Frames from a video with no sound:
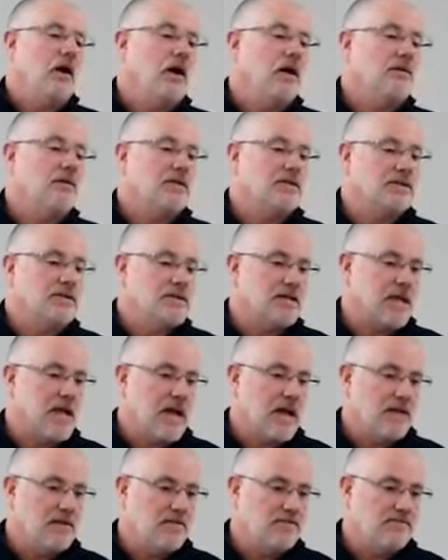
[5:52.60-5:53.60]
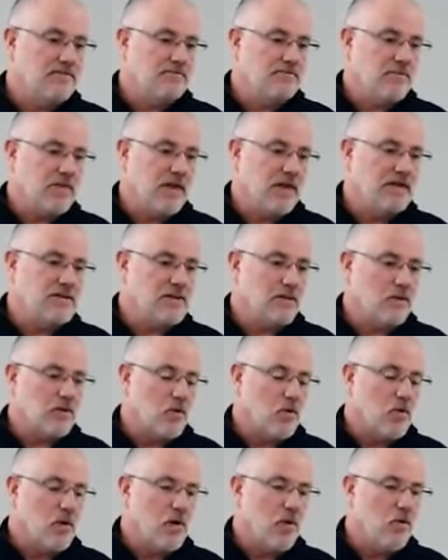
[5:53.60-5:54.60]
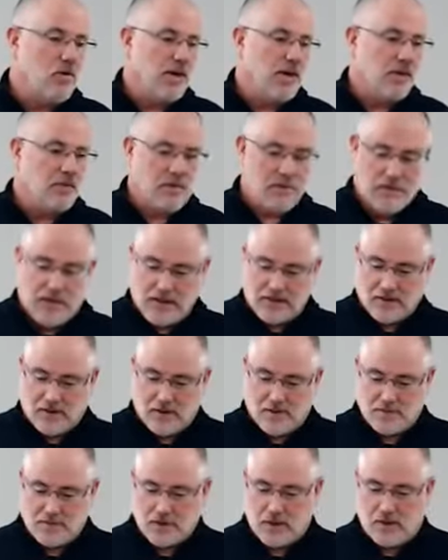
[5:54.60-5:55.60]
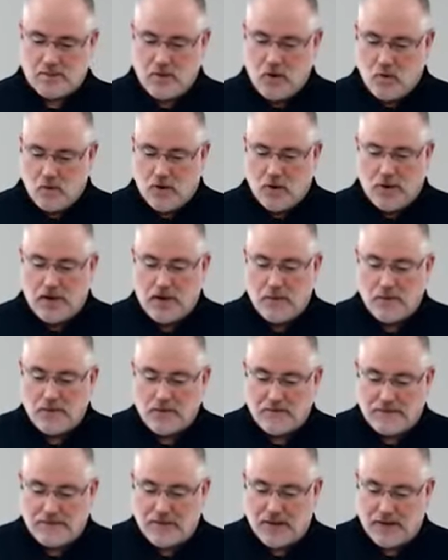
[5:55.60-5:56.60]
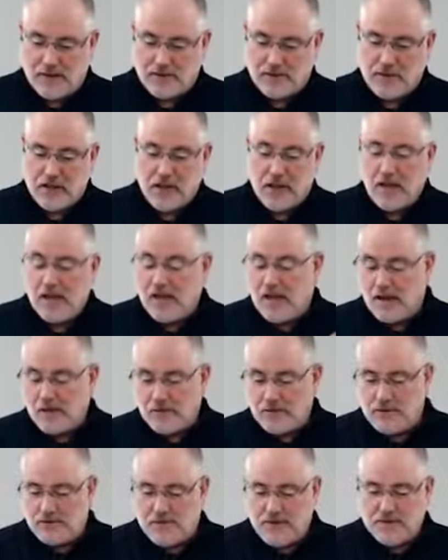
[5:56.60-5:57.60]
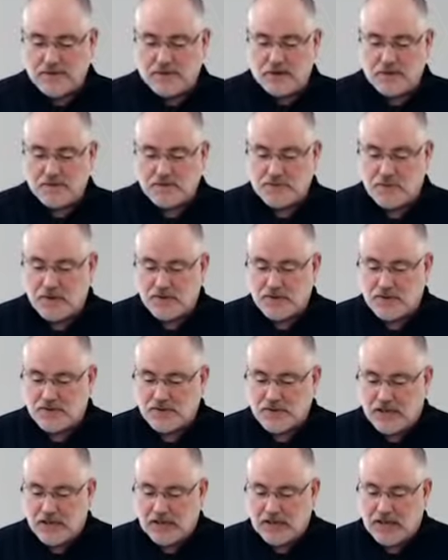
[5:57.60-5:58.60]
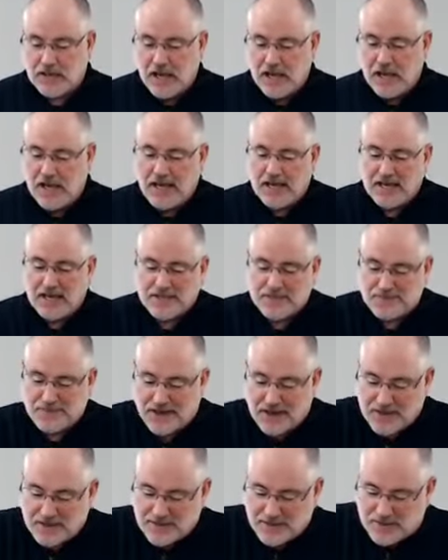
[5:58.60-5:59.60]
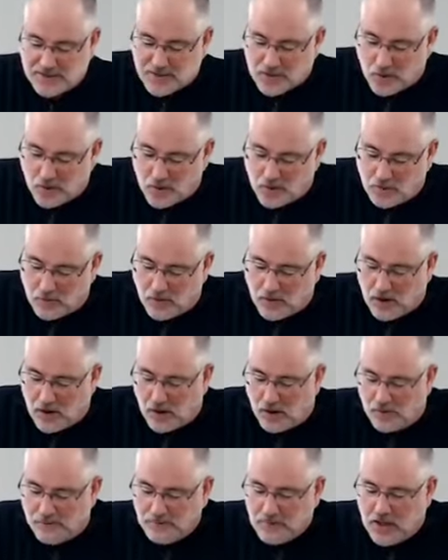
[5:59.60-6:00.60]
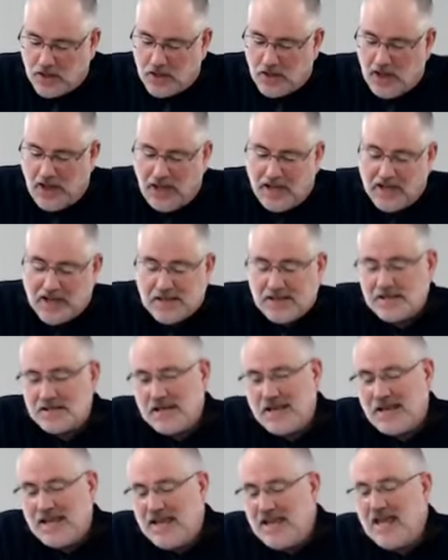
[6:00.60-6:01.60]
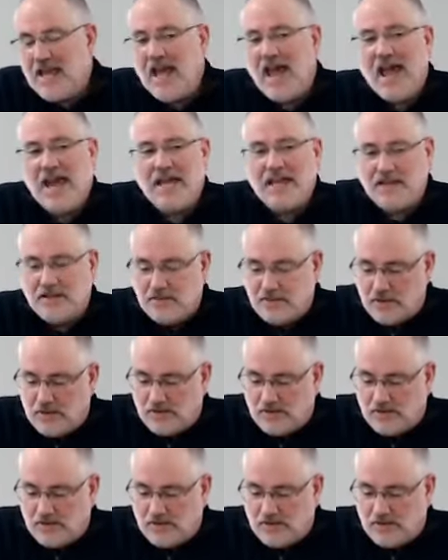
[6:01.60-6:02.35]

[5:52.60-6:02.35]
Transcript: This is the kind of things that were going on when Henry VIII comes up. Well, Henry V. Henry V comes upon the scene. He expands this horrible law, and he hated the